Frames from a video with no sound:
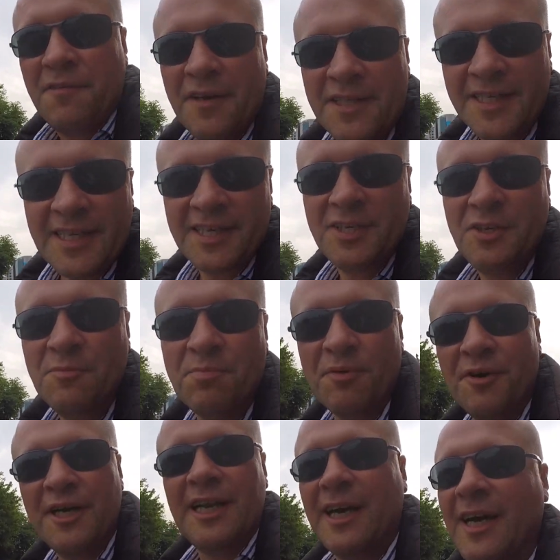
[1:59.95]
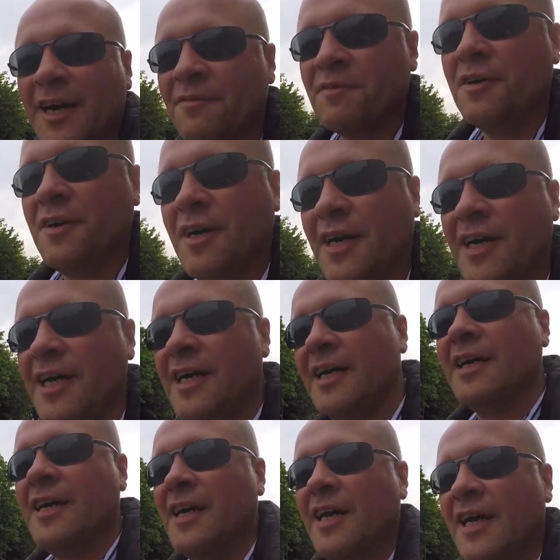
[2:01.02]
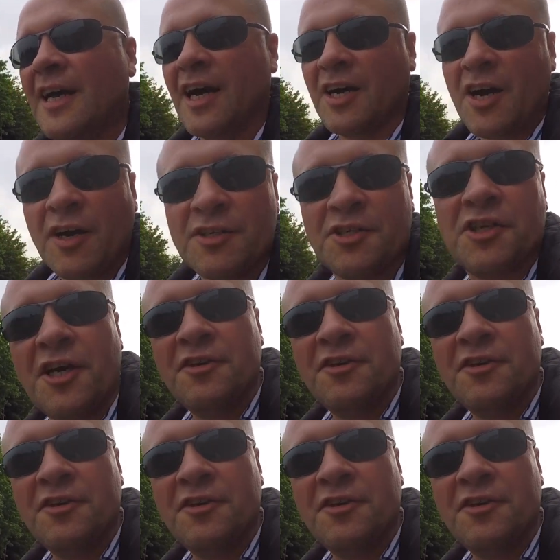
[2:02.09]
fitting a new boiler. I've got I can't show